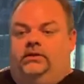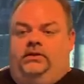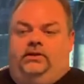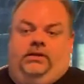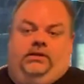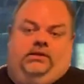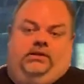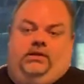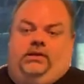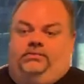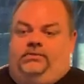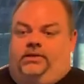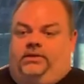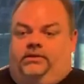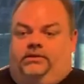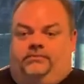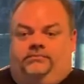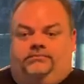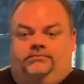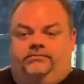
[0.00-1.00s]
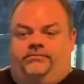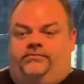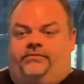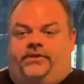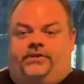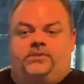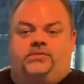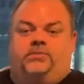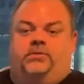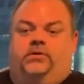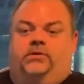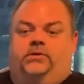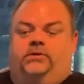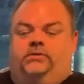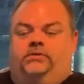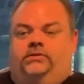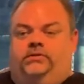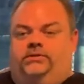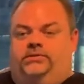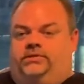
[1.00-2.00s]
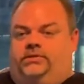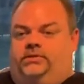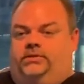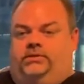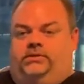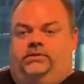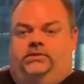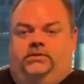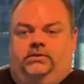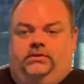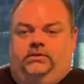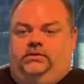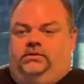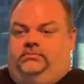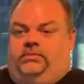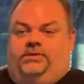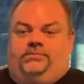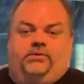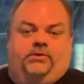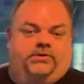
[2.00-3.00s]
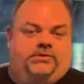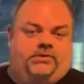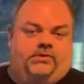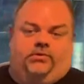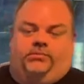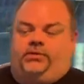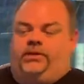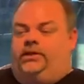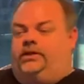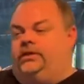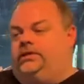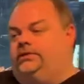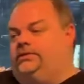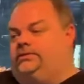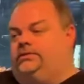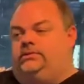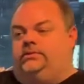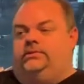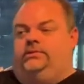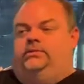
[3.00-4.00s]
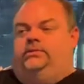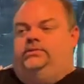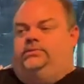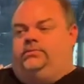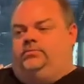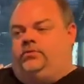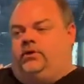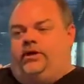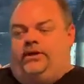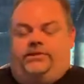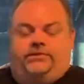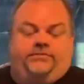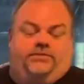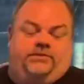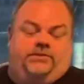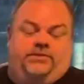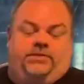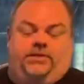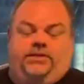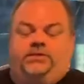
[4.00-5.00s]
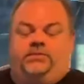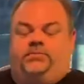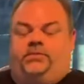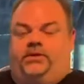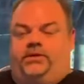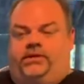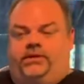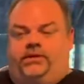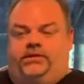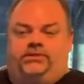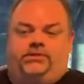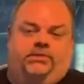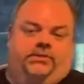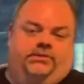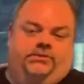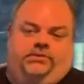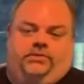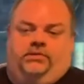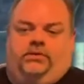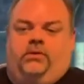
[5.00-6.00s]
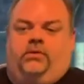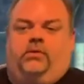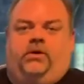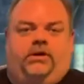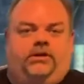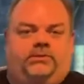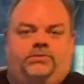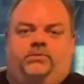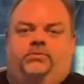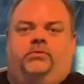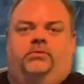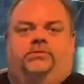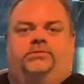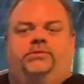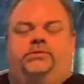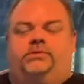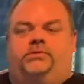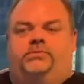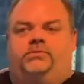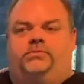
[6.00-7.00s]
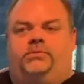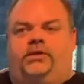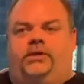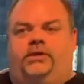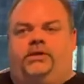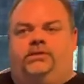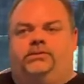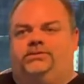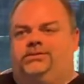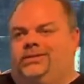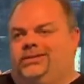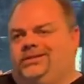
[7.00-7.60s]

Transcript: And then I'm on Facebook. There's my personal page, there's a Brian's Fish Tanks page, and there's an Aquatic Support Systems page.